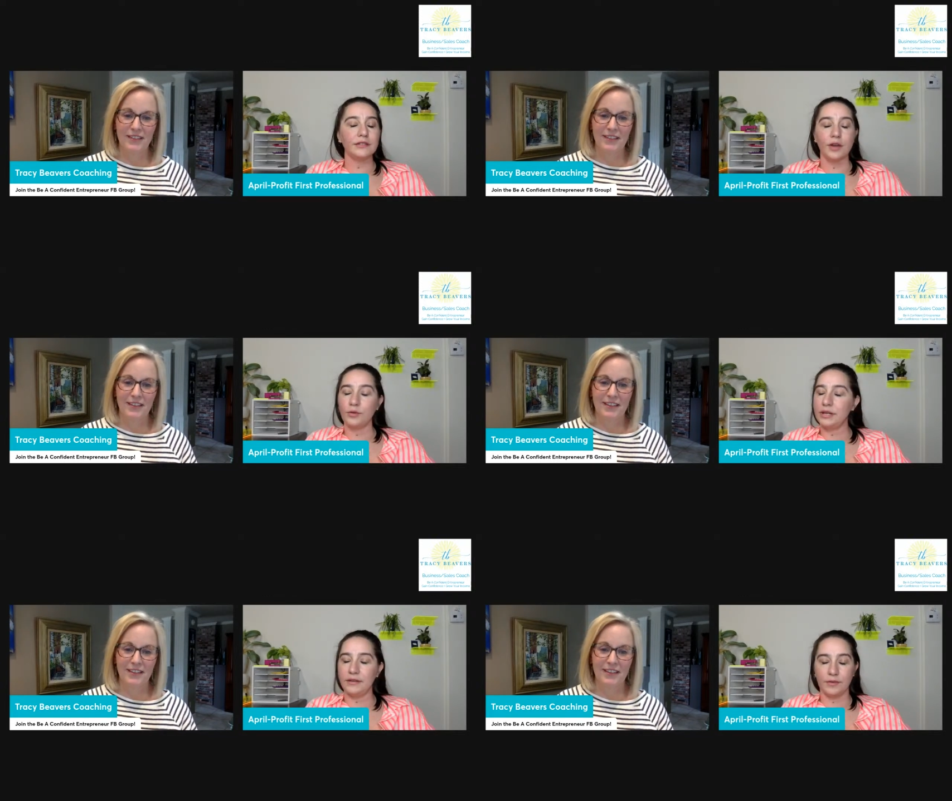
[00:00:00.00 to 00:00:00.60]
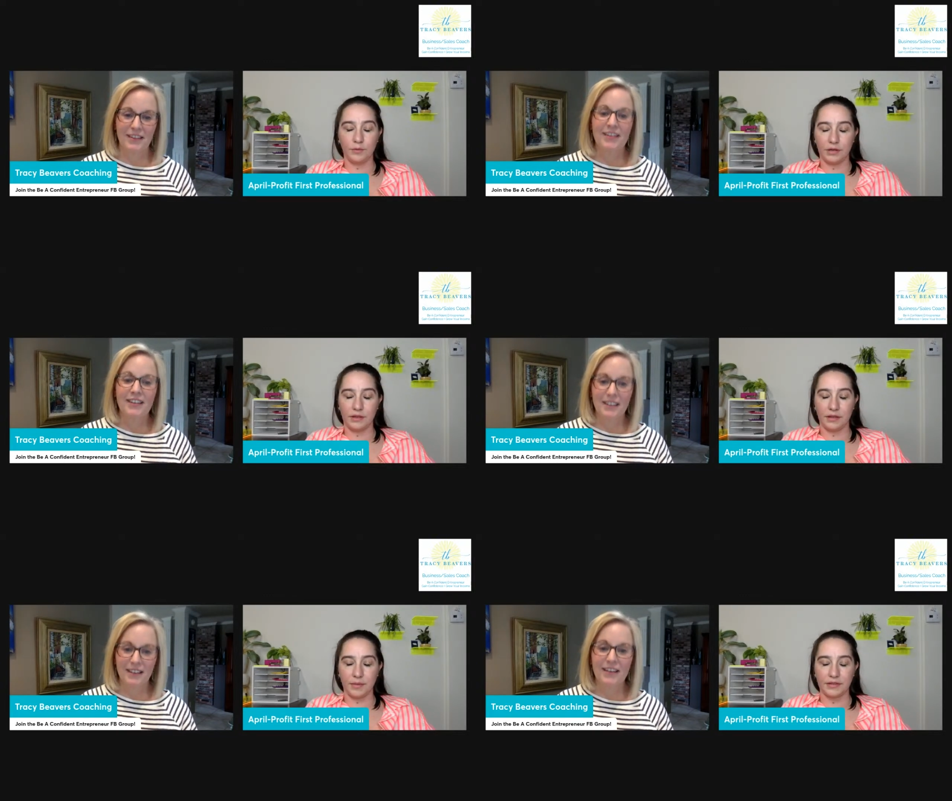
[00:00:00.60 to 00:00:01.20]
Speaker 1: don't even want to
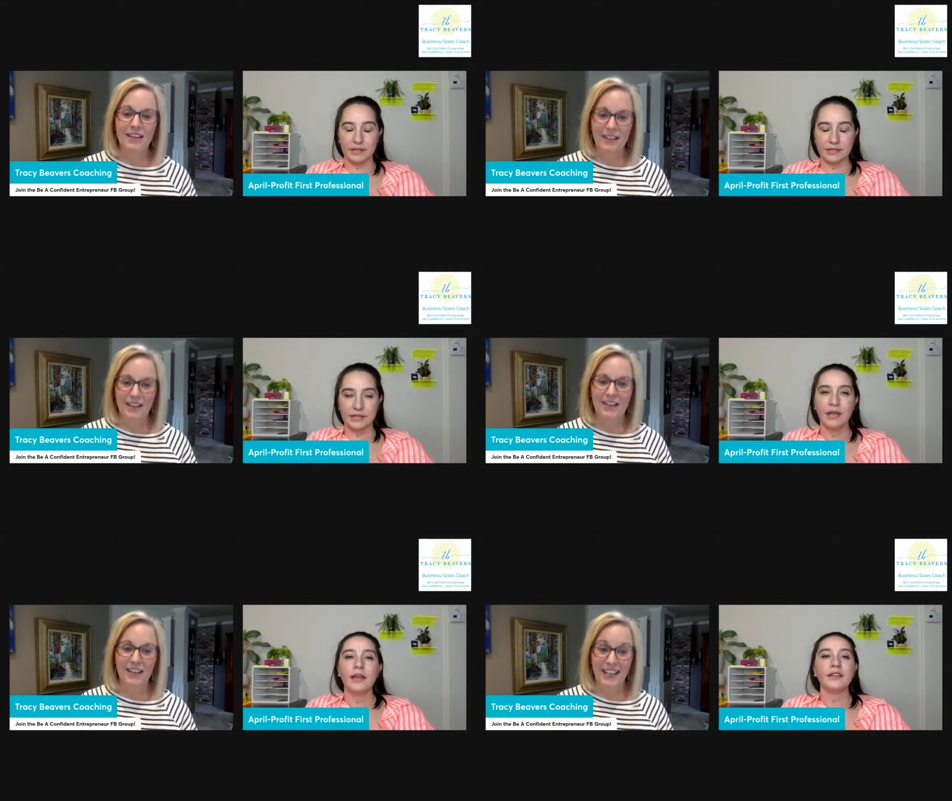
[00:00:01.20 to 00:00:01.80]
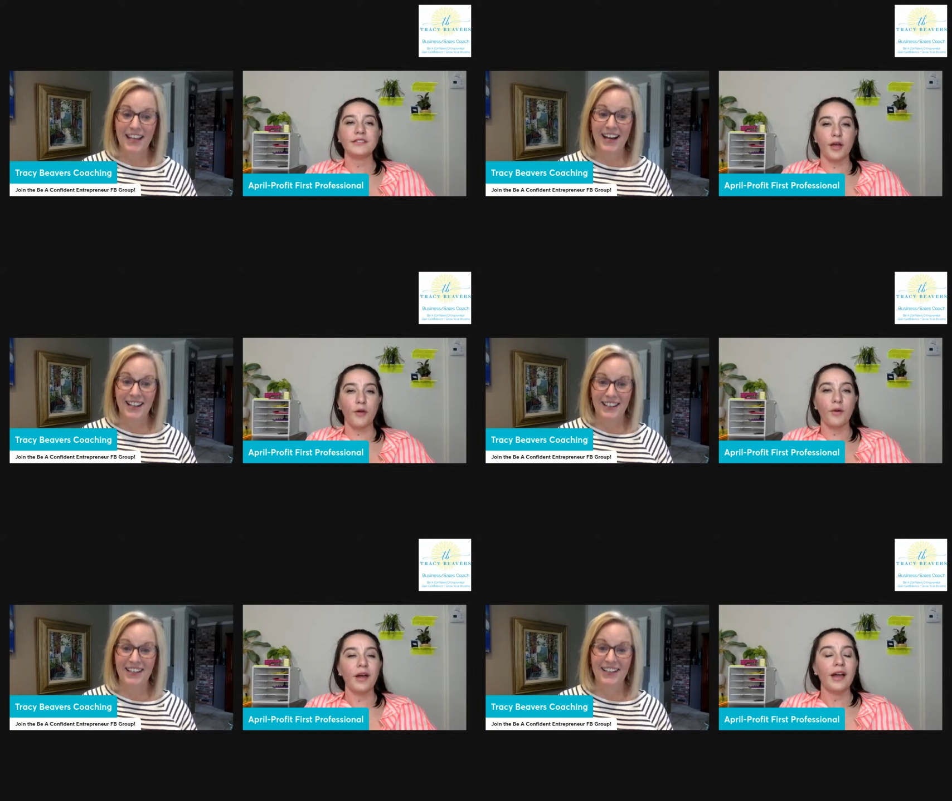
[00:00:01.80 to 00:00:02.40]
think about this. Yeah.
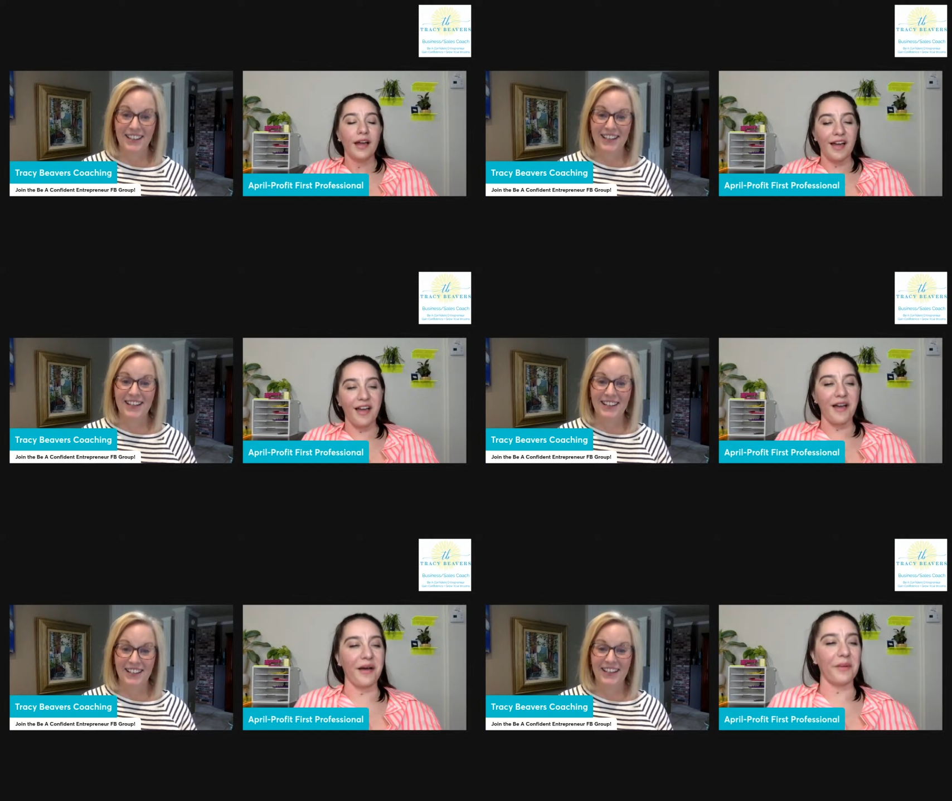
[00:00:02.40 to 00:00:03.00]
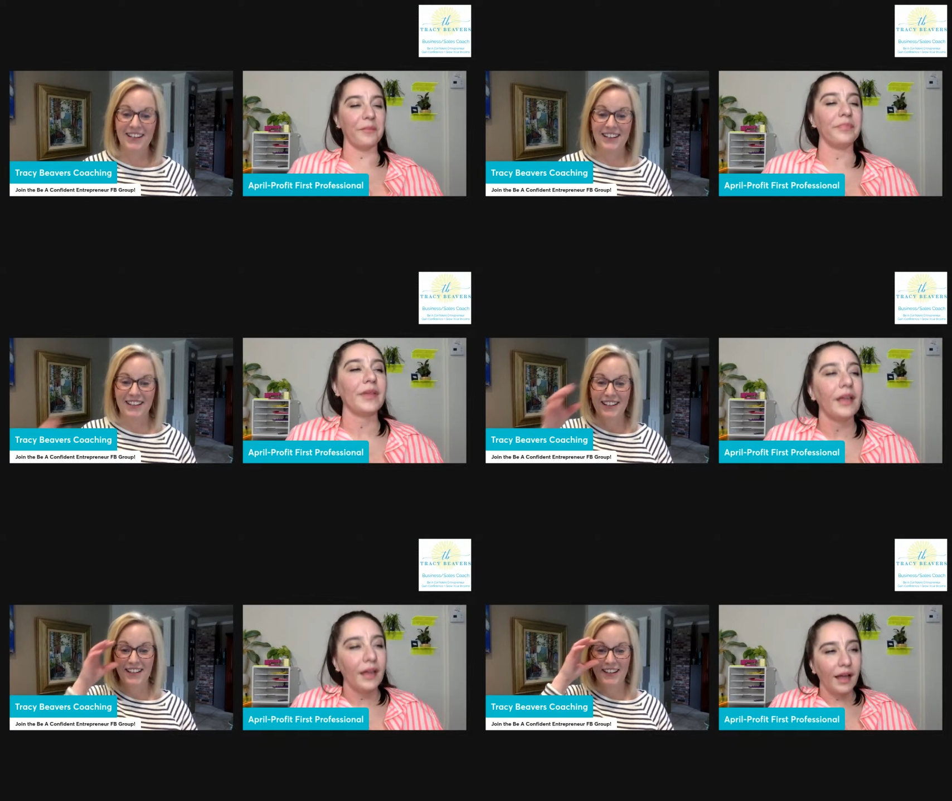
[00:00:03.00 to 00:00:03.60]
So um,
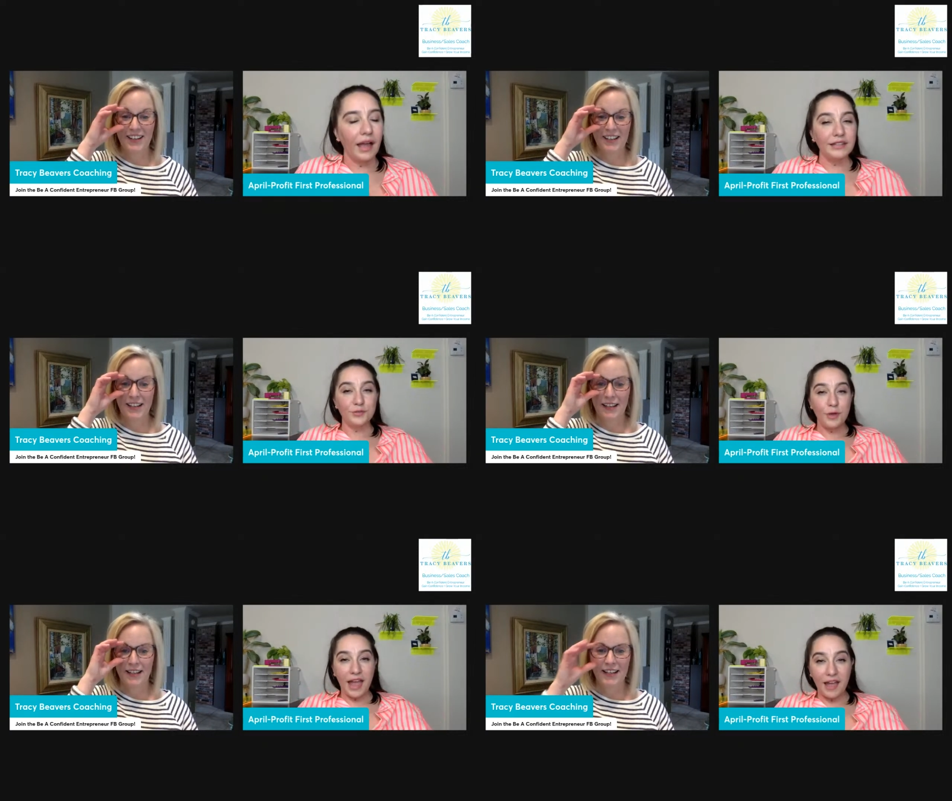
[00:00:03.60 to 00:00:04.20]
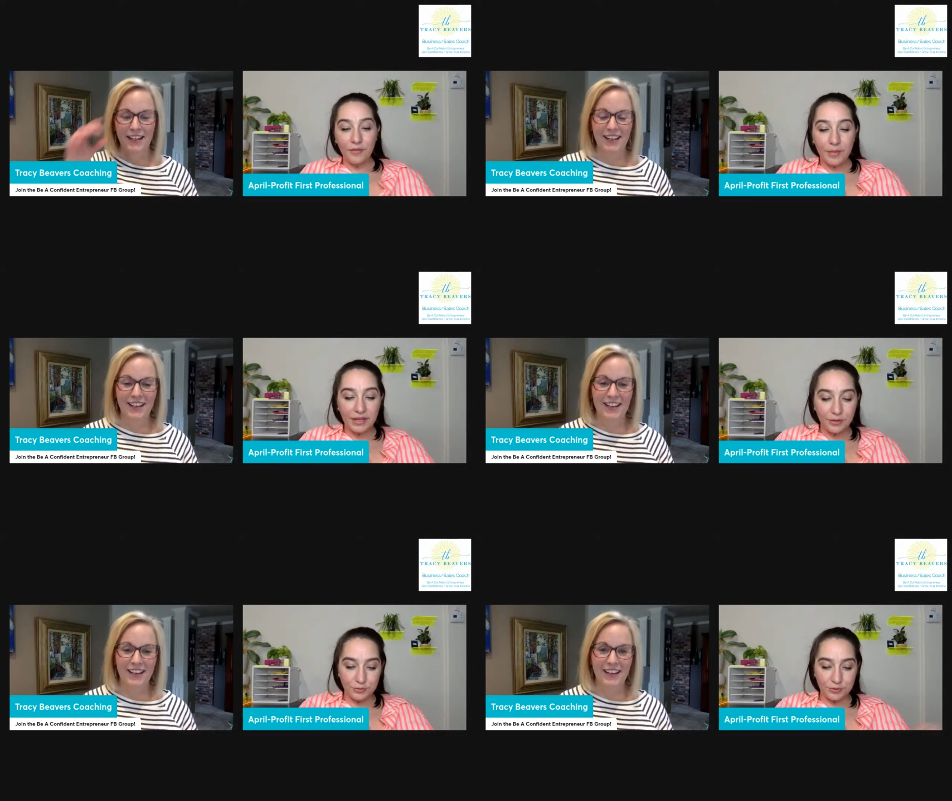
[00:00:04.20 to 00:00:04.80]
I do have on my
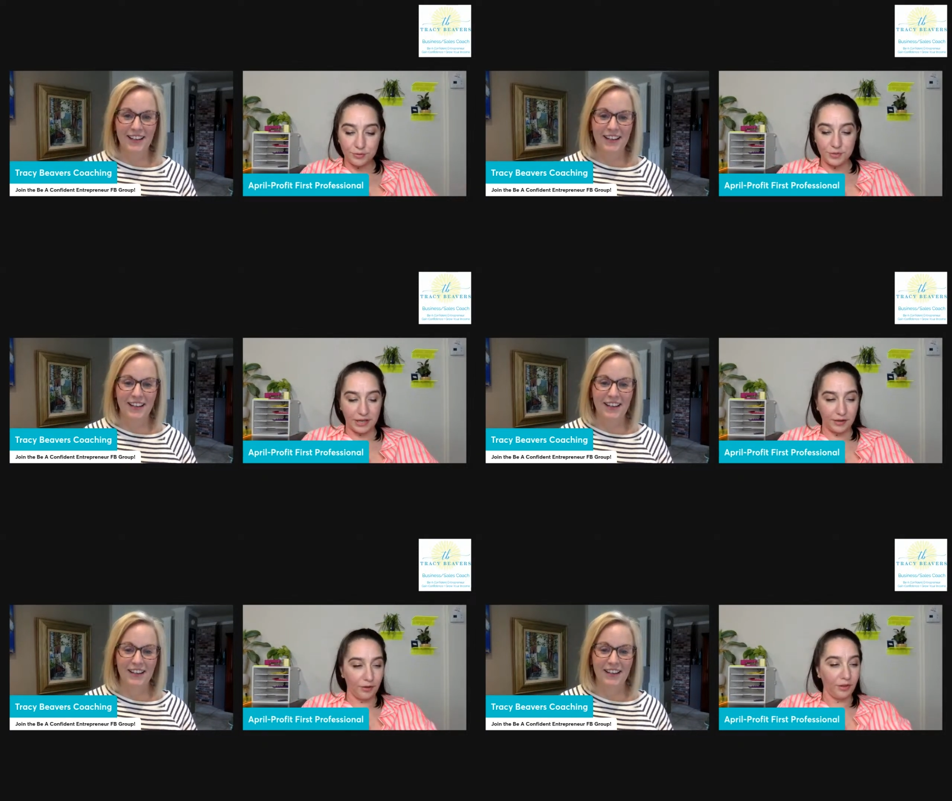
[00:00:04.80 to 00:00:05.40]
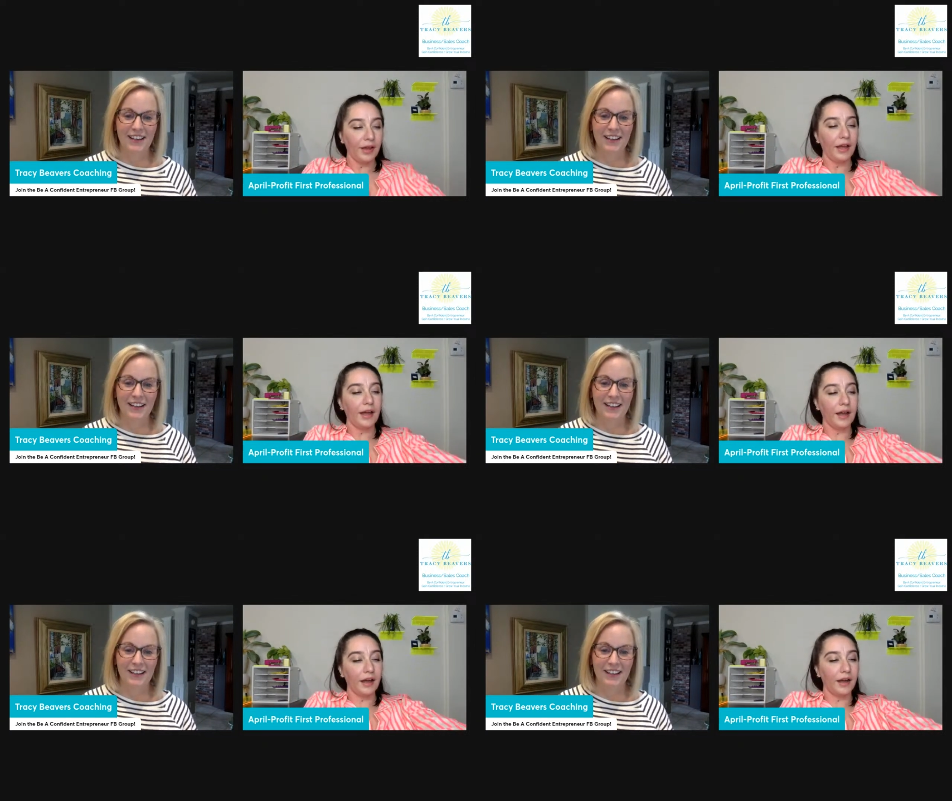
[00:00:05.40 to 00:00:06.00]
YouTube channel
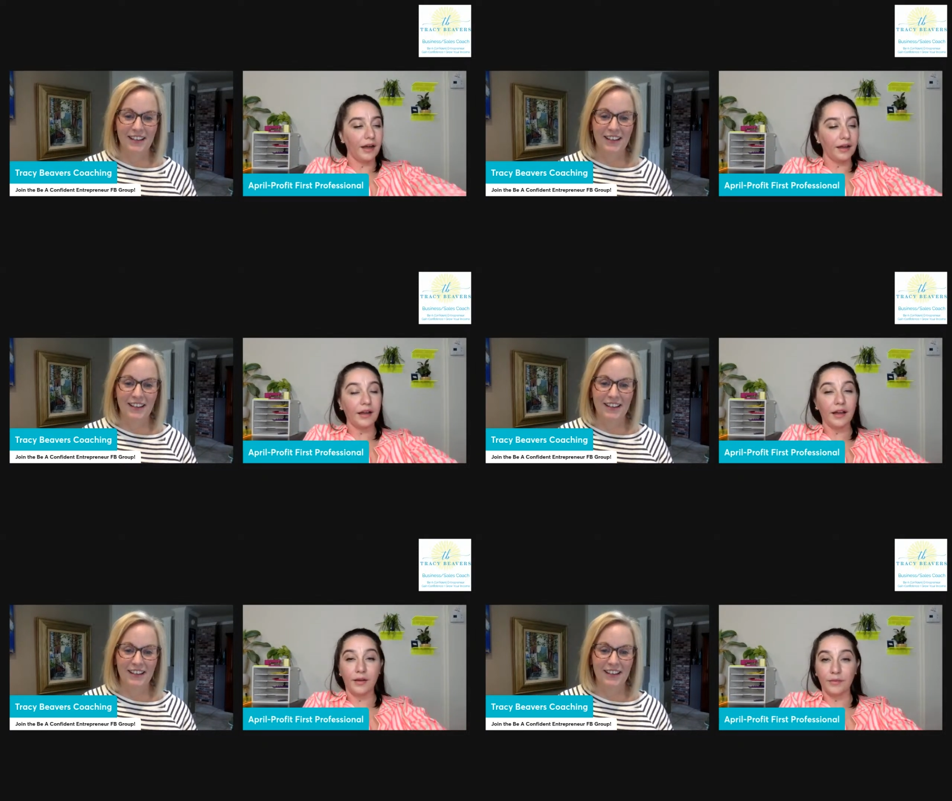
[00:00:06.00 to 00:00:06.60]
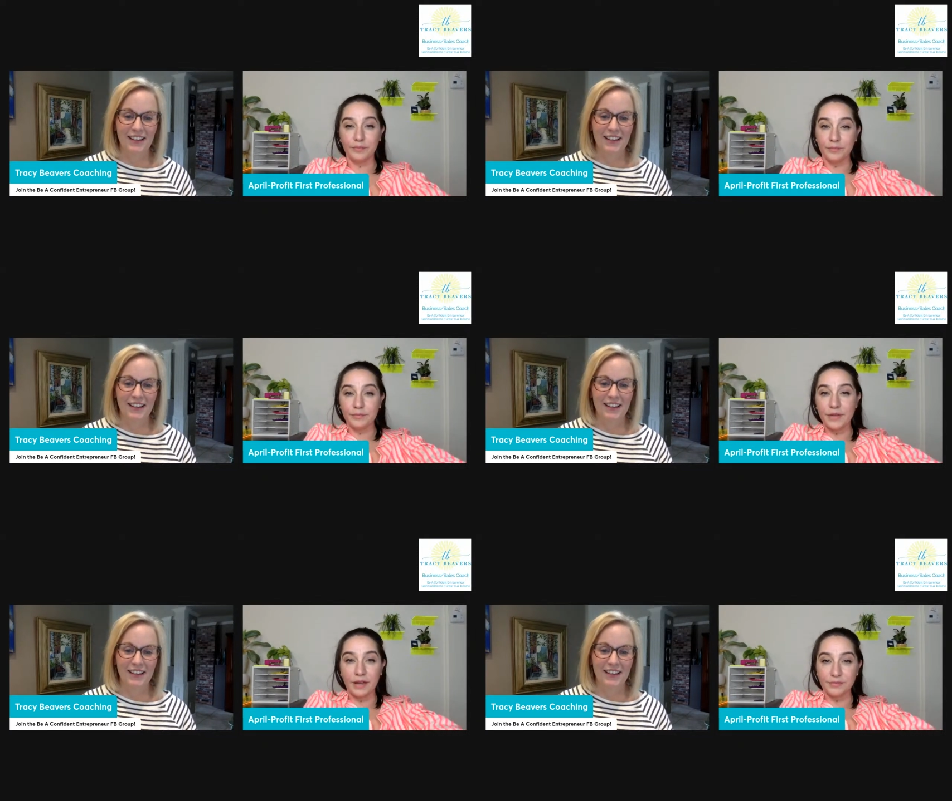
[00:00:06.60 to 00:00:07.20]
uh, of a,